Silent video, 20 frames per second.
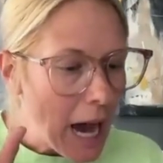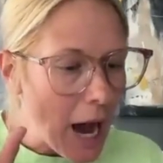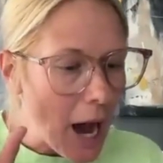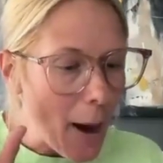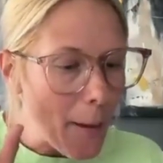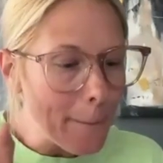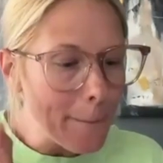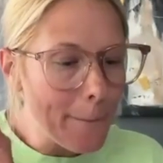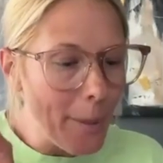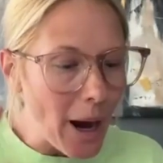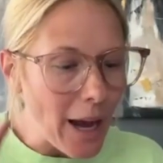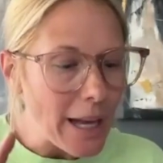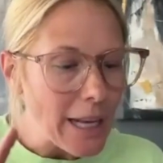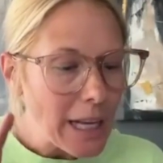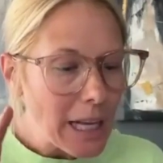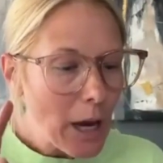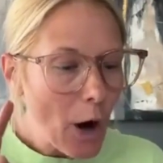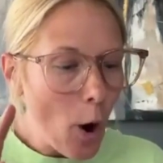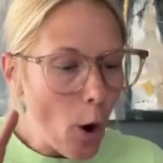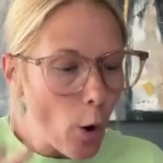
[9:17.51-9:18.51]

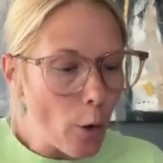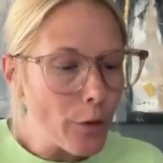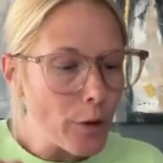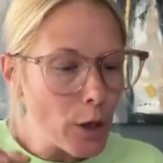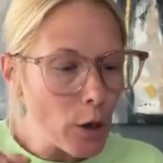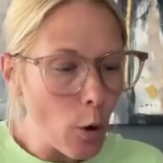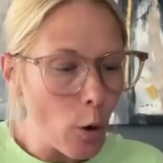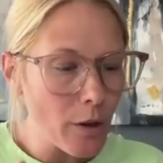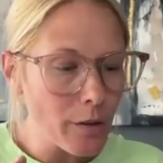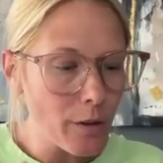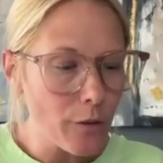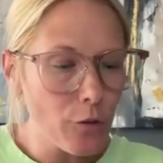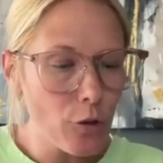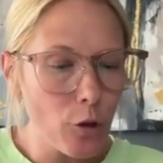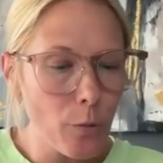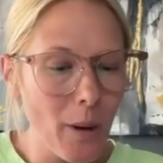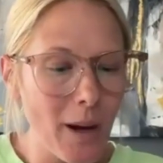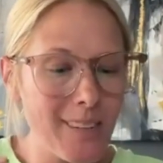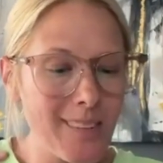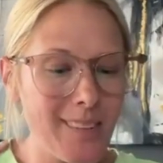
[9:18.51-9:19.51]
But over the course of
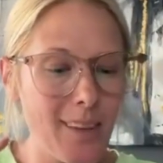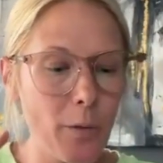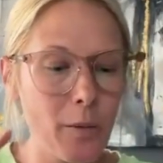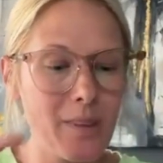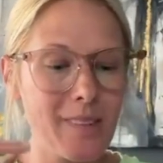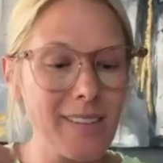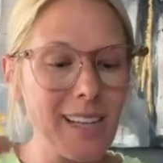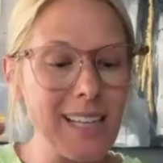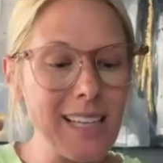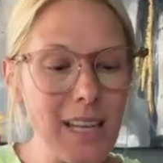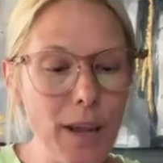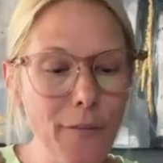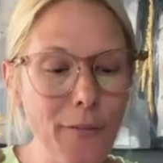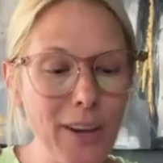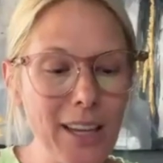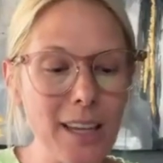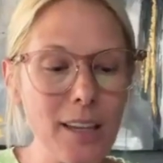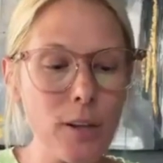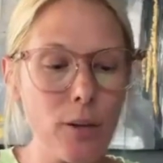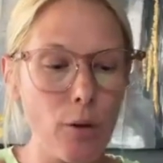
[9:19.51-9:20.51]
2 months, there was
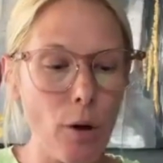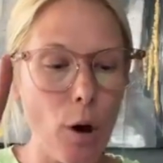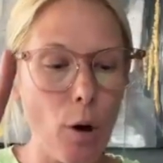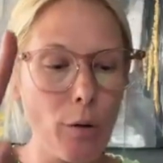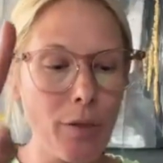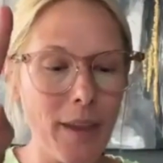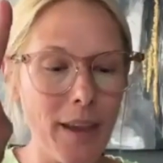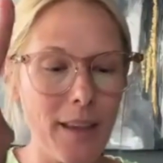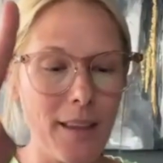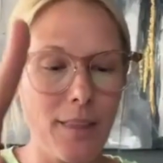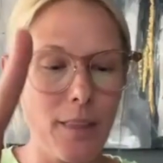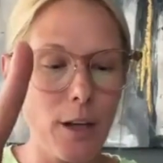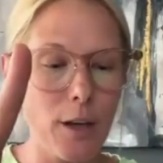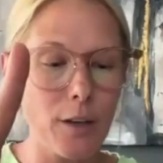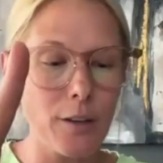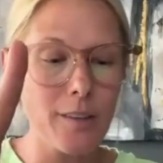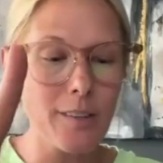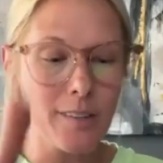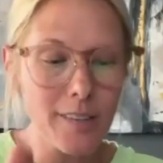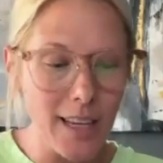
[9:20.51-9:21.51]
significant growth in
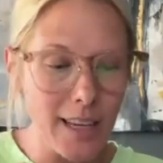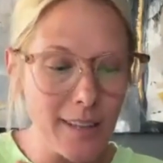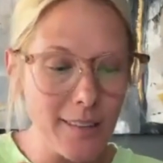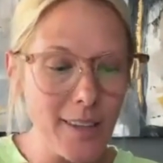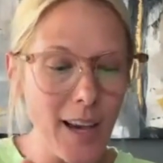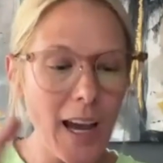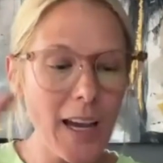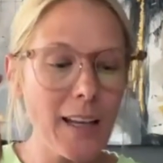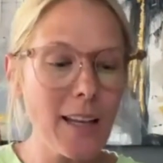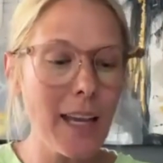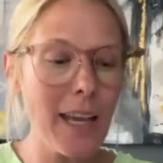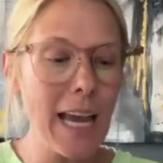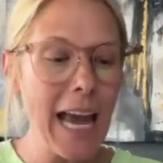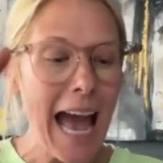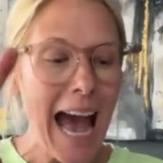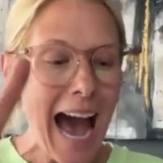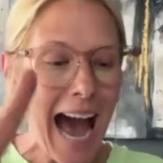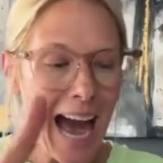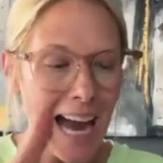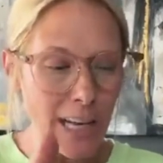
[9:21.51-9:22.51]
their skin
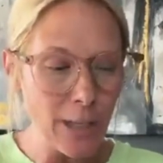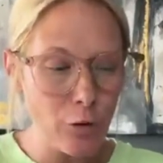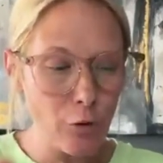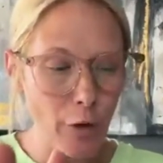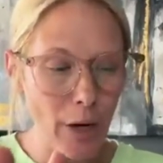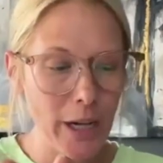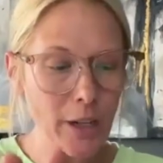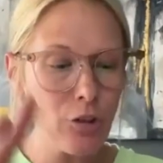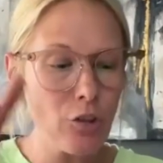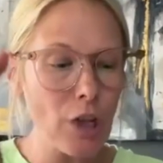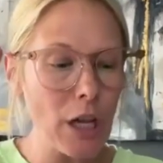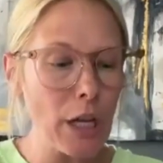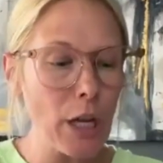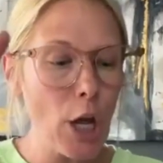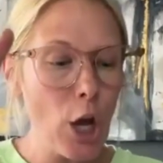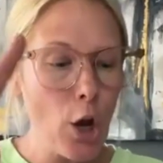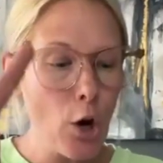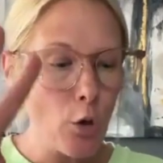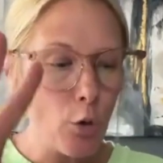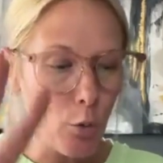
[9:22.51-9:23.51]
tightening,
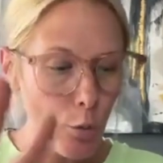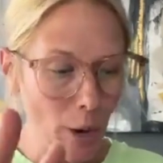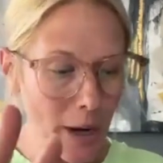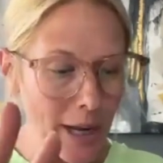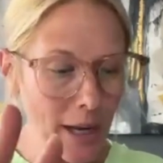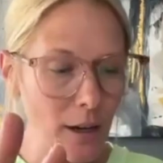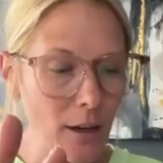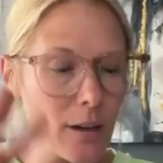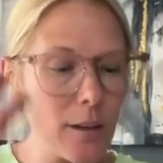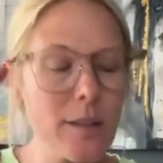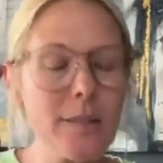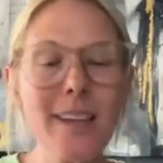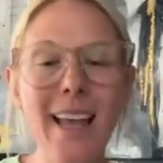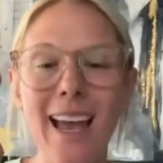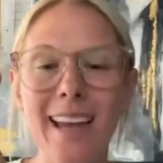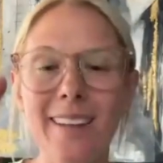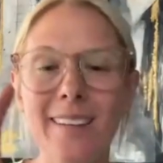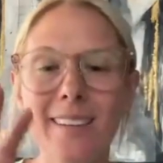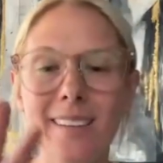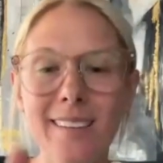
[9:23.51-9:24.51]
hydration, wrinkles,
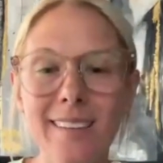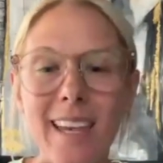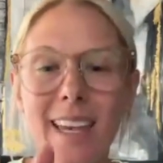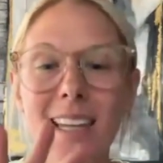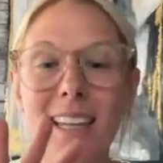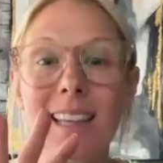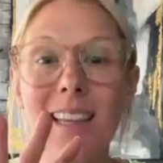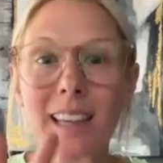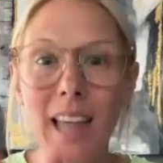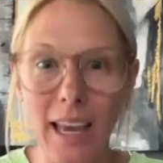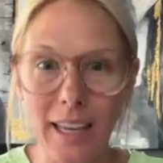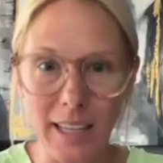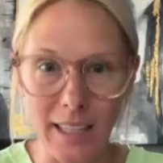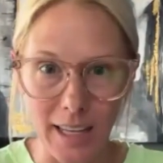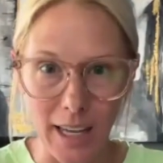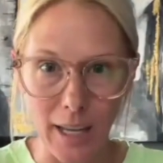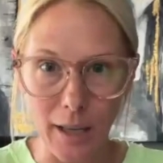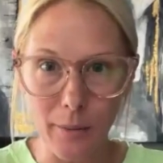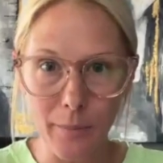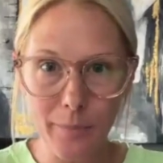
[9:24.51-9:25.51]
and skin
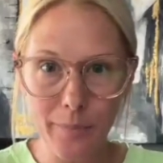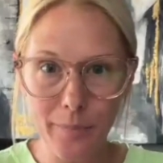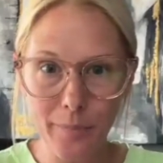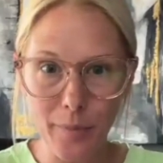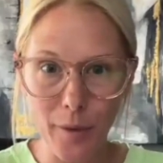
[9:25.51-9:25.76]
lightening.